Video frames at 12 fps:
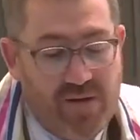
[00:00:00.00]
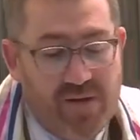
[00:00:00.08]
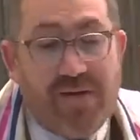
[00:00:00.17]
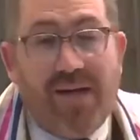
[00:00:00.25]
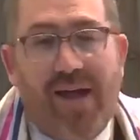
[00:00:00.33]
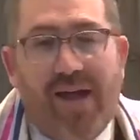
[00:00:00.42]

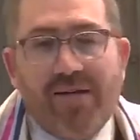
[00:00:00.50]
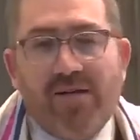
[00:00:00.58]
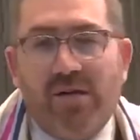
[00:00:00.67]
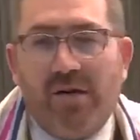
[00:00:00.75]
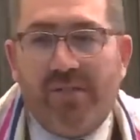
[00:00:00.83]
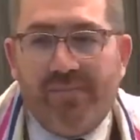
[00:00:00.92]
The
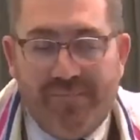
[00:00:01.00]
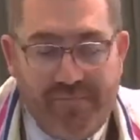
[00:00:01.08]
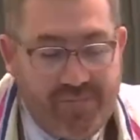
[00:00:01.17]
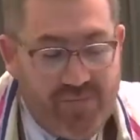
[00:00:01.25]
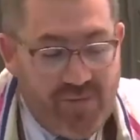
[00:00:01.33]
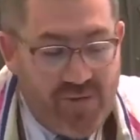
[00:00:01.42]
answer,
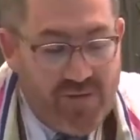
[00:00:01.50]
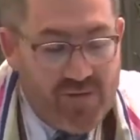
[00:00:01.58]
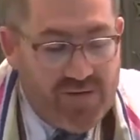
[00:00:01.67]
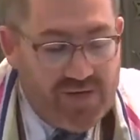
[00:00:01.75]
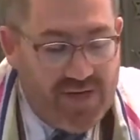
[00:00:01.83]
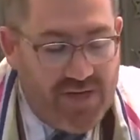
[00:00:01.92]

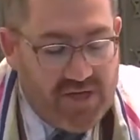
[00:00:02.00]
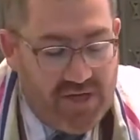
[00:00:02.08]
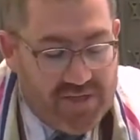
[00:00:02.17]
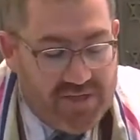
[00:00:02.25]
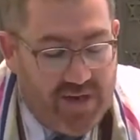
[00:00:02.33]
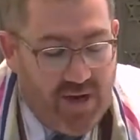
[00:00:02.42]
to teach
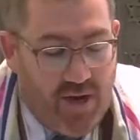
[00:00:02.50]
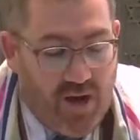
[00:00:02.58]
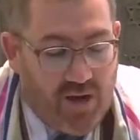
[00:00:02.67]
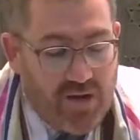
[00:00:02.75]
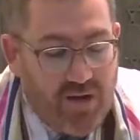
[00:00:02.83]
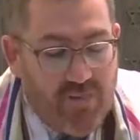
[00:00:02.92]
us that
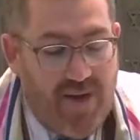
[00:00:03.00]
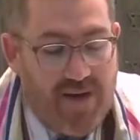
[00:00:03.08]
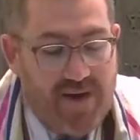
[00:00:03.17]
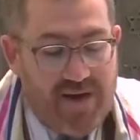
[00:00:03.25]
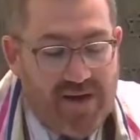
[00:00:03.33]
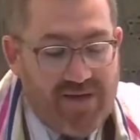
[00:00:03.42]
all
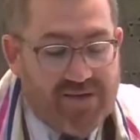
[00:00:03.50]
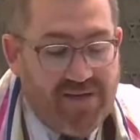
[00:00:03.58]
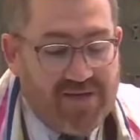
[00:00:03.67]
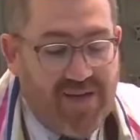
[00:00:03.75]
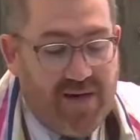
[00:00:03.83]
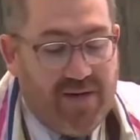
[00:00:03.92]
humanity is
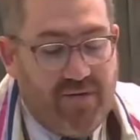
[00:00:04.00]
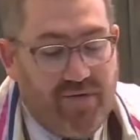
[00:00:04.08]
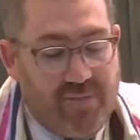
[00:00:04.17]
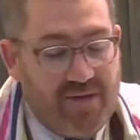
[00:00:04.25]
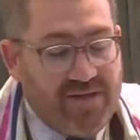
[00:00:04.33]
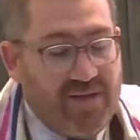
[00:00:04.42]
descended
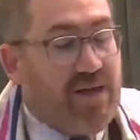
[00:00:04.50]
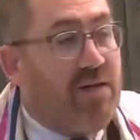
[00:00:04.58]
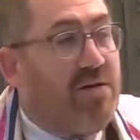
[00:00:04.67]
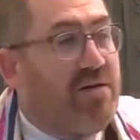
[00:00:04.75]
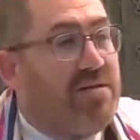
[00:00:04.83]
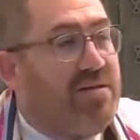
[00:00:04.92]
from a
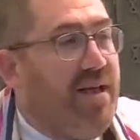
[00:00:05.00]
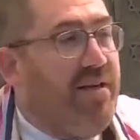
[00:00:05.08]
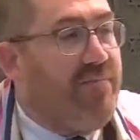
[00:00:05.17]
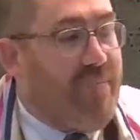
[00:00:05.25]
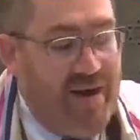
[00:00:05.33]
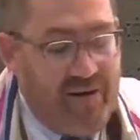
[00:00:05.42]
single set
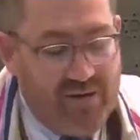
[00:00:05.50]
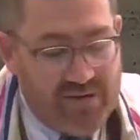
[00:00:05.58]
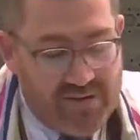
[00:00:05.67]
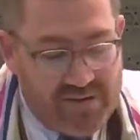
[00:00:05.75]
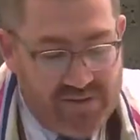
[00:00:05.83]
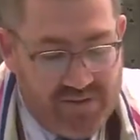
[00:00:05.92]
of
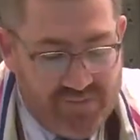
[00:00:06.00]
parents.